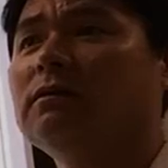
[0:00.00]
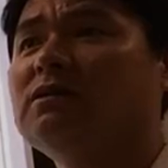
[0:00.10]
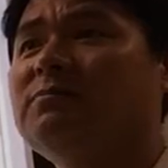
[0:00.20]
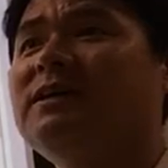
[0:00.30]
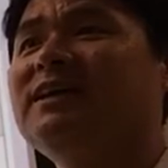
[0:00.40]

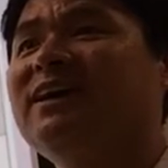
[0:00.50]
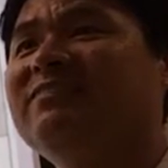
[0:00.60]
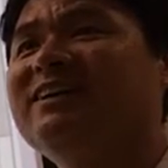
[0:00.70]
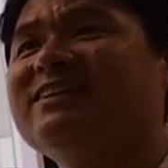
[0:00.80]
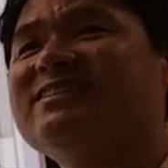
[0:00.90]
Speak
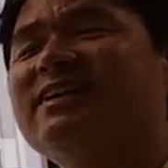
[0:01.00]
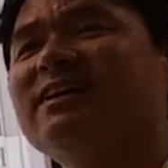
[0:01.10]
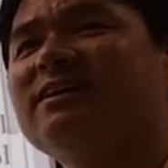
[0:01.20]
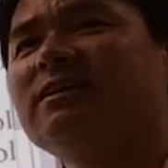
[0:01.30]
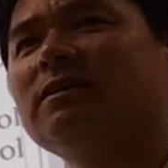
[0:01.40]
up because I
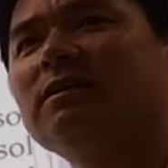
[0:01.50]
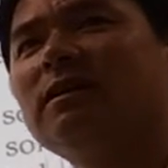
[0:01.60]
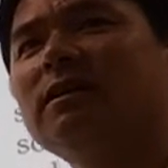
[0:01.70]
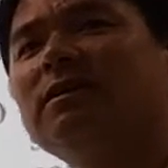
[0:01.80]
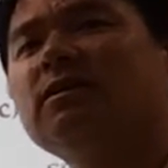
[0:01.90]
can't
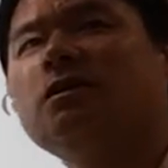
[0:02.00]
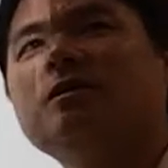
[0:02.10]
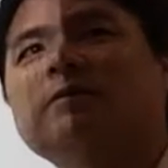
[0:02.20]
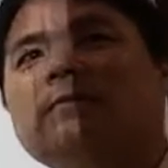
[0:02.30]
can't hear you.